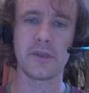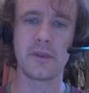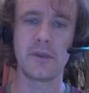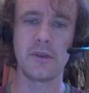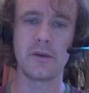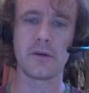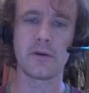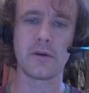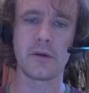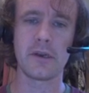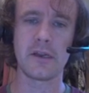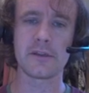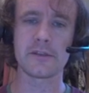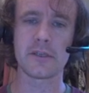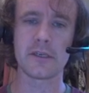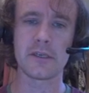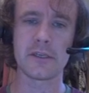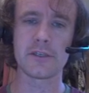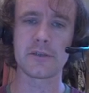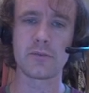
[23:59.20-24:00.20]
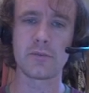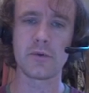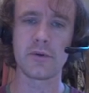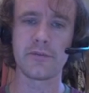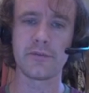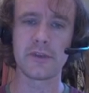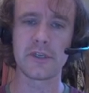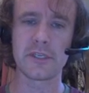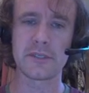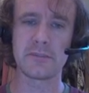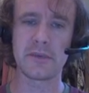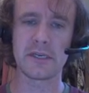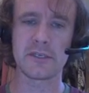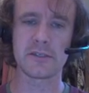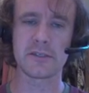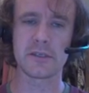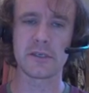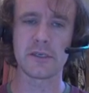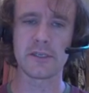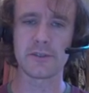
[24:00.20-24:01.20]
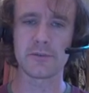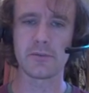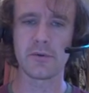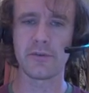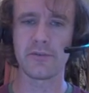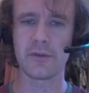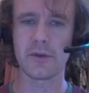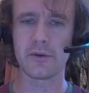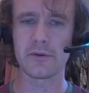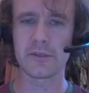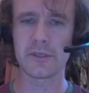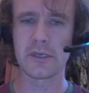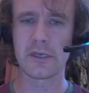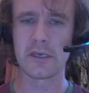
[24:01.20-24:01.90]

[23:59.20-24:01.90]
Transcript: here unless at least one of these matches at least one of those.